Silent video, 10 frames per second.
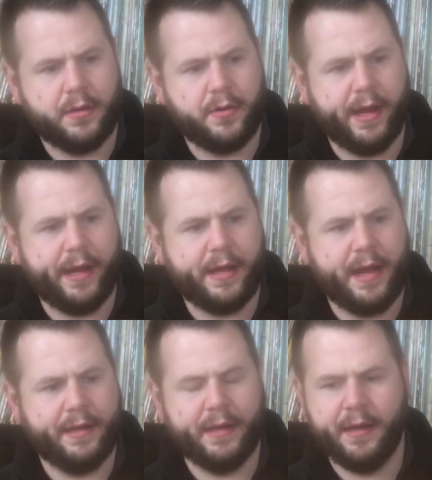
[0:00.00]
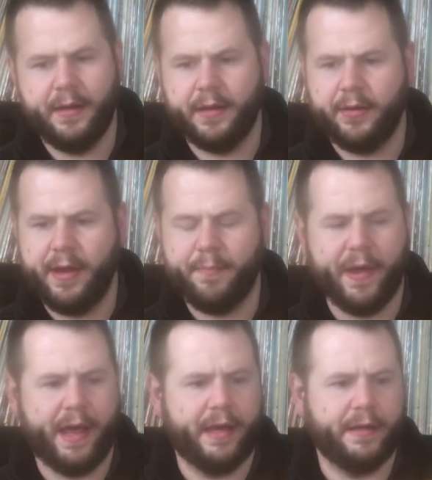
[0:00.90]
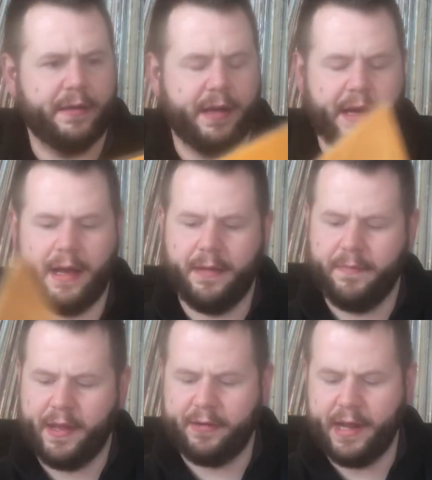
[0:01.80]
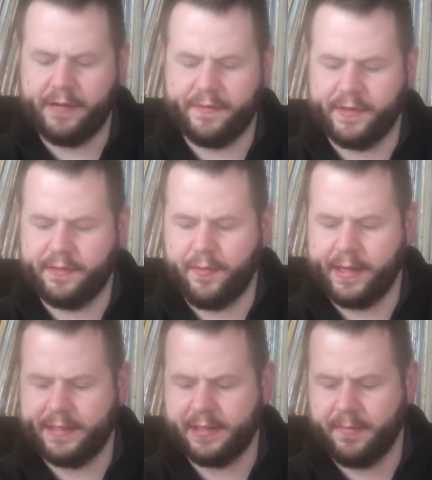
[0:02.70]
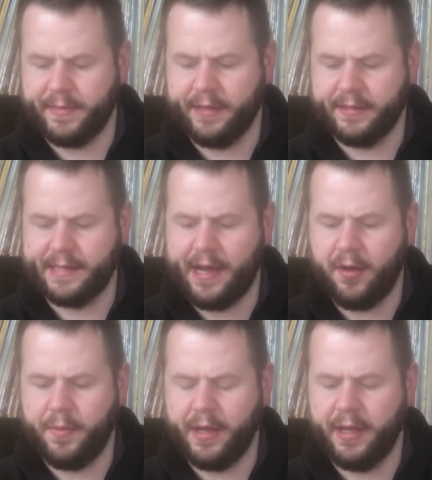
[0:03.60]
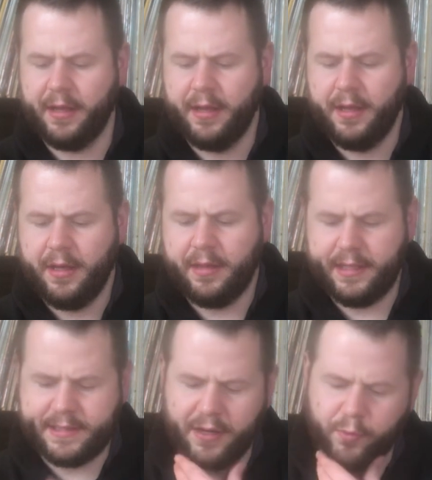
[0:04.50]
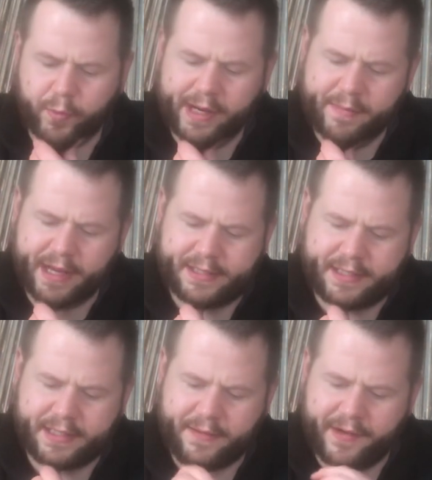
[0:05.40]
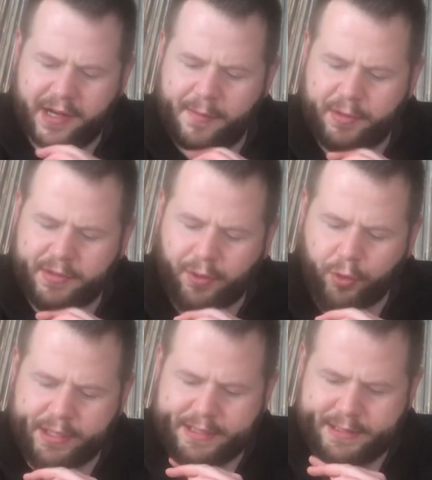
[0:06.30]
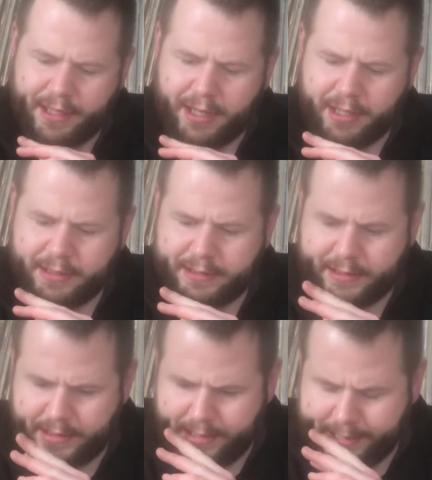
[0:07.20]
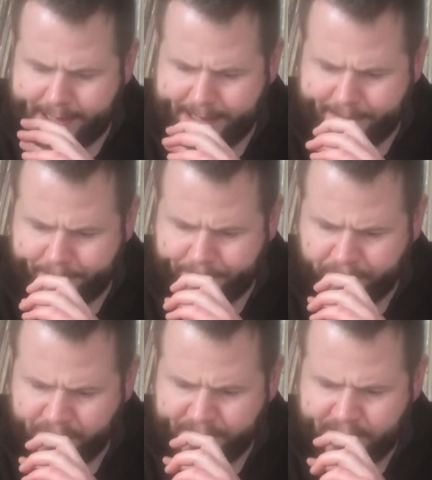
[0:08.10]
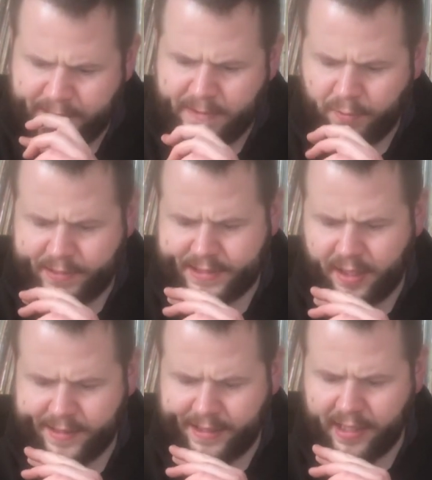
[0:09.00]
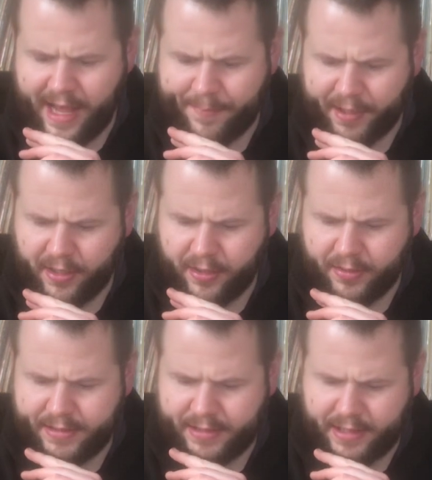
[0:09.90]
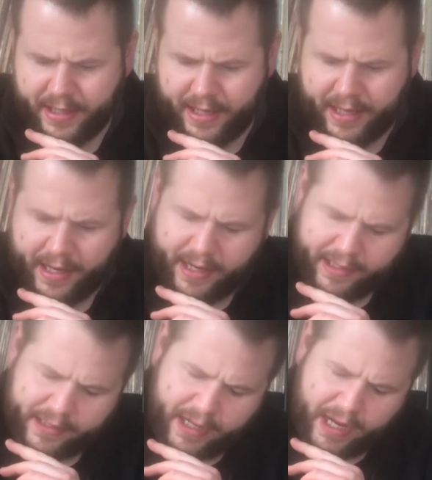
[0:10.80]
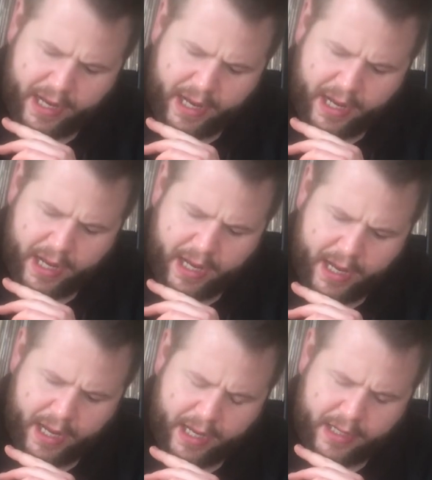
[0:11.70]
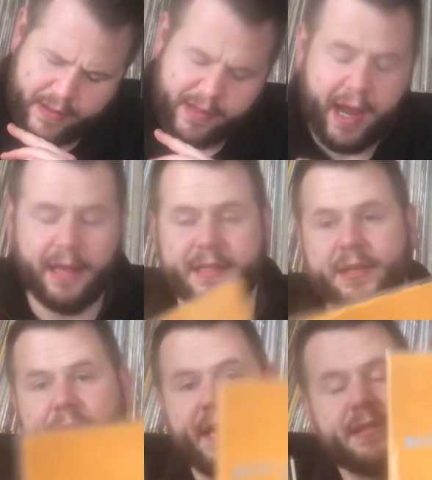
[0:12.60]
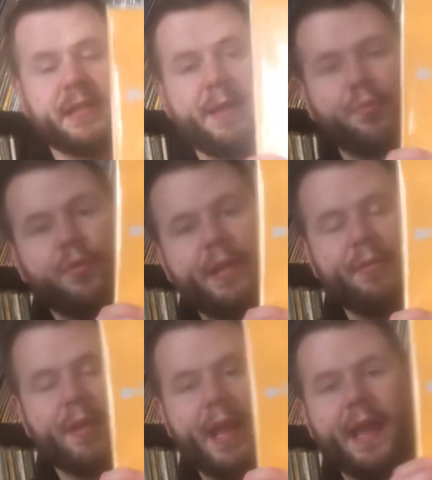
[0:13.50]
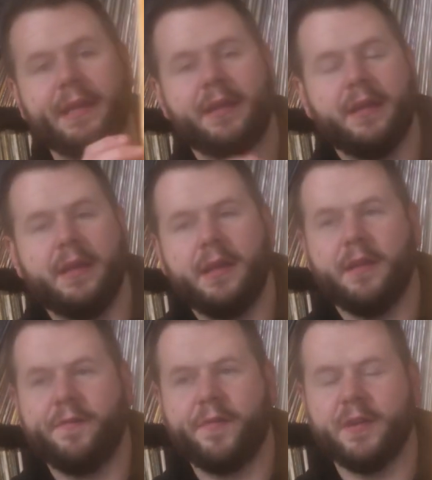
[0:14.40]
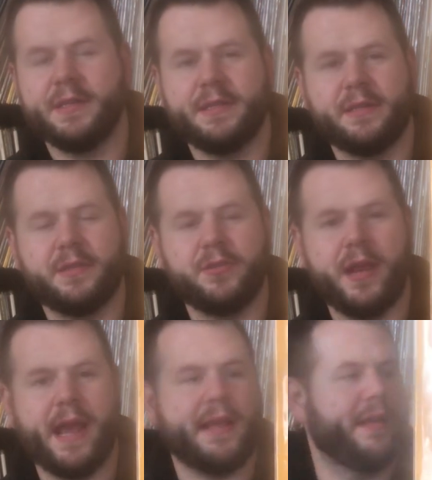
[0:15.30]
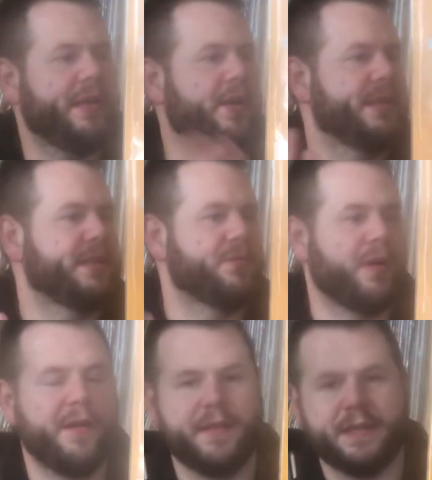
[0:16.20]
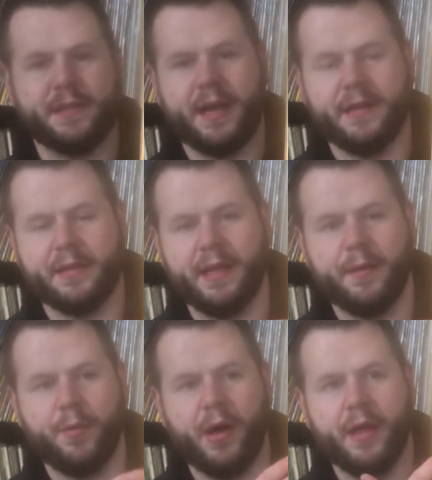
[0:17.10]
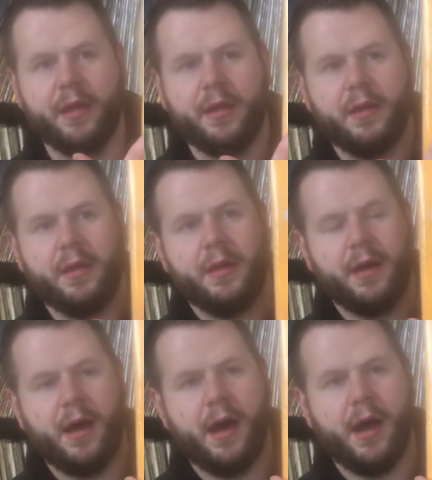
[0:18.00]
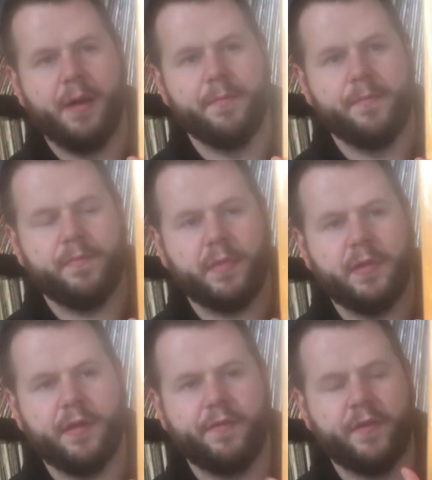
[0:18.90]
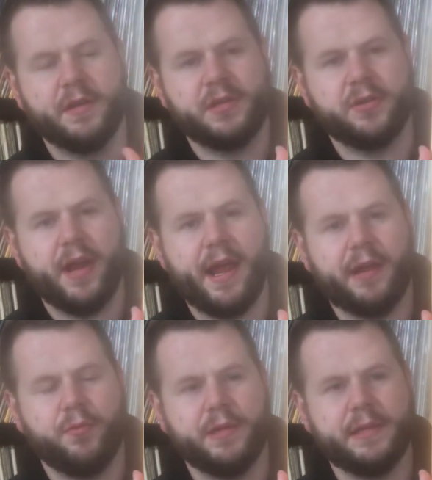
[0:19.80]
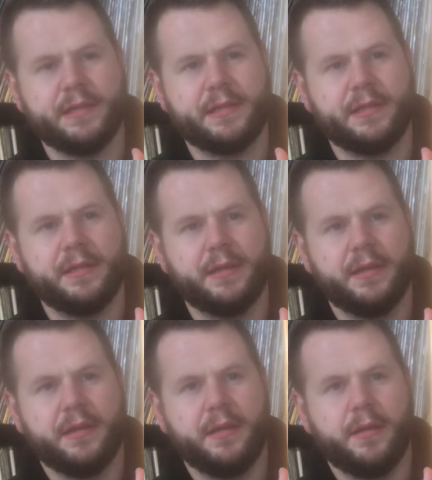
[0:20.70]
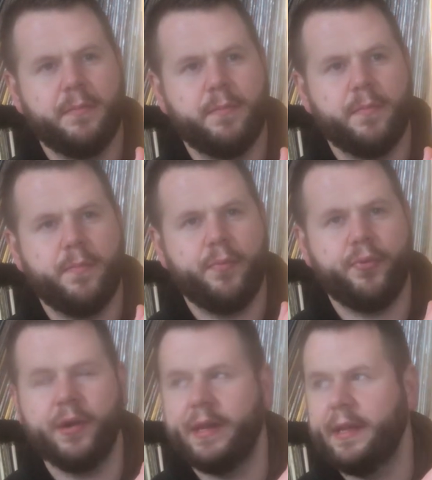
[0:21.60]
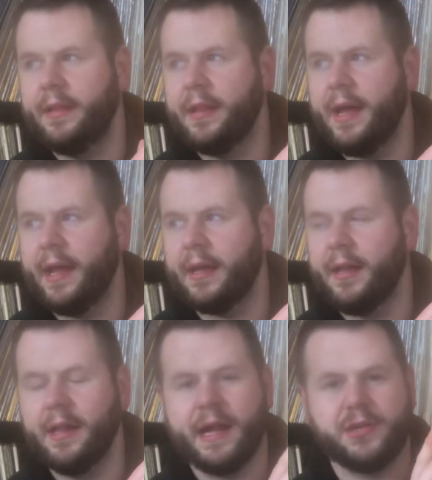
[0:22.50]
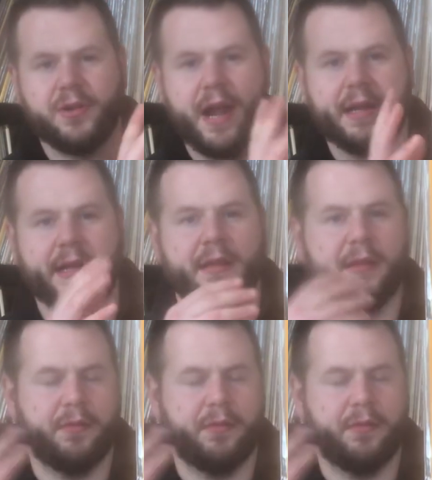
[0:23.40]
Great band. Been around for 20-something years now, but these are remixes of a couple Tortoise songs. One's called Galapagos, and I listened to it yesterday. Pretty rad. The first track, it's a 12-inch kind of thing, but the first track was pretty like electronic